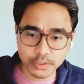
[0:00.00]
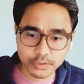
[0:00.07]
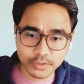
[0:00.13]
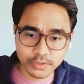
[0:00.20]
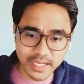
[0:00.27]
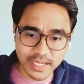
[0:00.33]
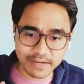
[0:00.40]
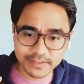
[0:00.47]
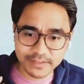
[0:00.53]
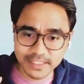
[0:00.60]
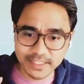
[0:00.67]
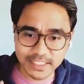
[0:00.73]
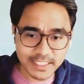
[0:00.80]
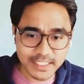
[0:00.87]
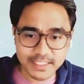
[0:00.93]
So I have
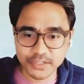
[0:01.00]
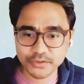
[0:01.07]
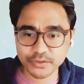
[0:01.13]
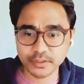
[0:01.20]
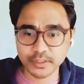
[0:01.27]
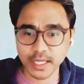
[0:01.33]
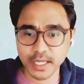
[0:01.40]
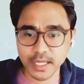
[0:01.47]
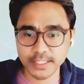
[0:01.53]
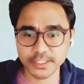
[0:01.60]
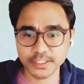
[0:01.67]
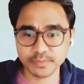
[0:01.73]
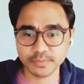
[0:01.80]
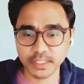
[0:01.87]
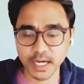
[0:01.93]
three general
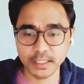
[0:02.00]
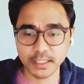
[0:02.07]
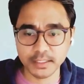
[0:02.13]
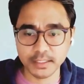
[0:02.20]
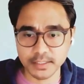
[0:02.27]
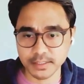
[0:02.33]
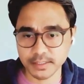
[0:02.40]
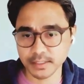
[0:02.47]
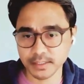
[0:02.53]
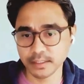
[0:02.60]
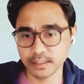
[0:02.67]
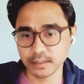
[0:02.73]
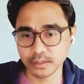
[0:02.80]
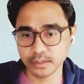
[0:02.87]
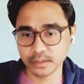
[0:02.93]
adjustment guidelines.
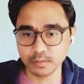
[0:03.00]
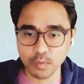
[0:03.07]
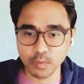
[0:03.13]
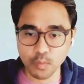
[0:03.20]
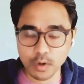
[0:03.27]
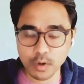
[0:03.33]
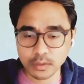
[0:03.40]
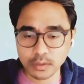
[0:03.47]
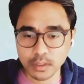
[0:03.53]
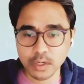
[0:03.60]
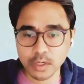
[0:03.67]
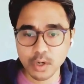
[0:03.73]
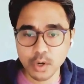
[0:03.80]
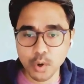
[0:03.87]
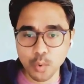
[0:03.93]
Number one,
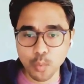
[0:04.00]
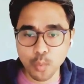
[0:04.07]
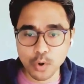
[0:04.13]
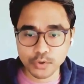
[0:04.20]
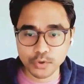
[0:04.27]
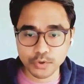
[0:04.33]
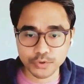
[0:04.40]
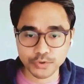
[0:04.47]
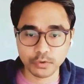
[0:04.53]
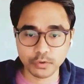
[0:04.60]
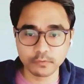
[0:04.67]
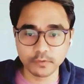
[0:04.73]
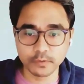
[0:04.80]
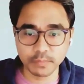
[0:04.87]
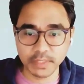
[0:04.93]

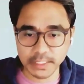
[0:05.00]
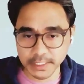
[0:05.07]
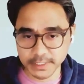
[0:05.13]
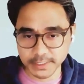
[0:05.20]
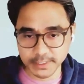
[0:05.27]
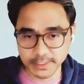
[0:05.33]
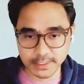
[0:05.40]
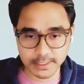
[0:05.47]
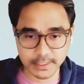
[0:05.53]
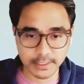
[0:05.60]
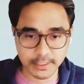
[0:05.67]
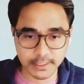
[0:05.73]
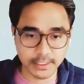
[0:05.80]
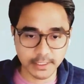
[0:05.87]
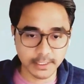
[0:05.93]
water-soluble medications.
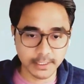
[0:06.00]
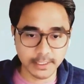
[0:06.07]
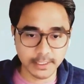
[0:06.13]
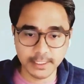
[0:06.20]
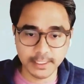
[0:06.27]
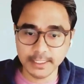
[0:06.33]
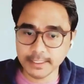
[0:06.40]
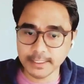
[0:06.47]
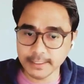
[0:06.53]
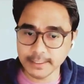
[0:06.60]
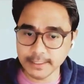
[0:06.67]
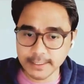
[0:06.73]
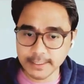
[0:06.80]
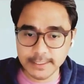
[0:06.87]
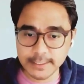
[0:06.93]

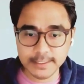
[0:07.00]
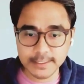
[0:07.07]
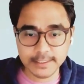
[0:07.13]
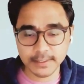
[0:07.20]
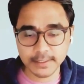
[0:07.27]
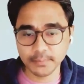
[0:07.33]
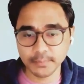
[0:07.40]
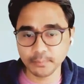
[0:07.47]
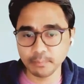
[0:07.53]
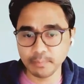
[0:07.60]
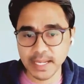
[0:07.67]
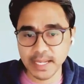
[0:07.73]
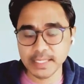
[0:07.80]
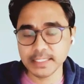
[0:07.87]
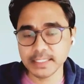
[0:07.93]
These
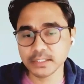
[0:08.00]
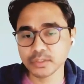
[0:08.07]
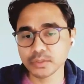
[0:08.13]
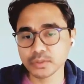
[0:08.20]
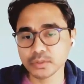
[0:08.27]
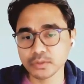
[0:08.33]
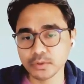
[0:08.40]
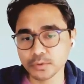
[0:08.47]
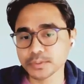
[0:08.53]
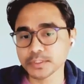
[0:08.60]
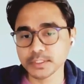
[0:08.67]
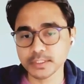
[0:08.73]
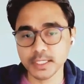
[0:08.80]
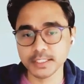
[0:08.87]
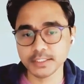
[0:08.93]
may need
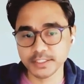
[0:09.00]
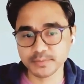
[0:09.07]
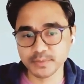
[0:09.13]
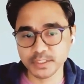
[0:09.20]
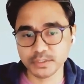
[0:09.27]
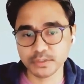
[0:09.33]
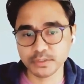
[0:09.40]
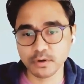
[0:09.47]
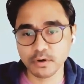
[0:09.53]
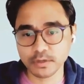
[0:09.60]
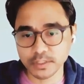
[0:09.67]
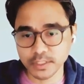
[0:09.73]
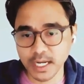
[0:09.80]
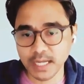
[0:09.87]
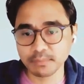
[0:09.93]
doses adjustments
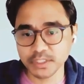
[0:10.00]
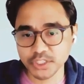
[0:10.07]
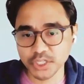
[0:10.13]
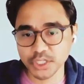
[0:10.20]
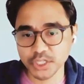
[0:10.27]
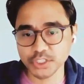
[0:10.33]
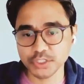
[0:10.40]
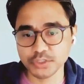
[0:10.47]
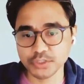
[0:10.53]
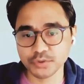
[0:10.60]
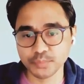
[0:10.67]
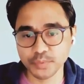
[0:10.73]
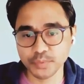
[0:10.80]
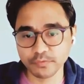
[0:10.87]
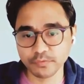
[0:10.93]
or timing changes to
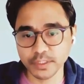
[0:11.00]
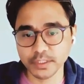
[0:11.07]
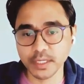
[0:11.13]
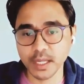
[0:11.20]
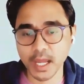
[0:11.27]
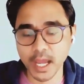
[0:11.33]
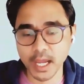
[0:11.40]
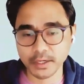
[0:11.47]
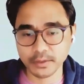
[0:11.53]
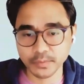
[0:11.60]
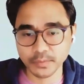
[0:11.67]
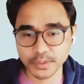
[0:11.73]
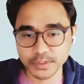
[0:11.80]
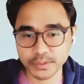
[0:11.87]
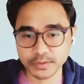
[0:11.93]
prevent
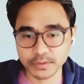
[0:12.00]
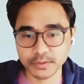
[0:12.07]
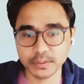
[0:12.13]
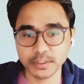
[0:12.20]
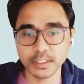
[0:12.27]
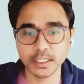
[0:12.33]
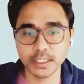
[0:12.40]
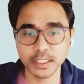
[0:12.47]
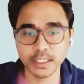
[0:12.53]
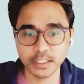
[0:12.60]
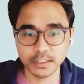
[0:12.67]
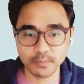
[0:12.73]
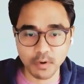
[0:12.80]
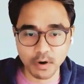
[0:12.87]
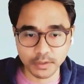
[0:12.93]
accumulation in
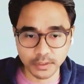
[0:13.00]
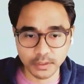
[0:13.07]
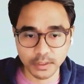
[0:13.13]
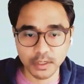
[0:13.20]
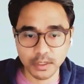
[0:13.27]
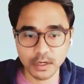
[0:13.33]
the body,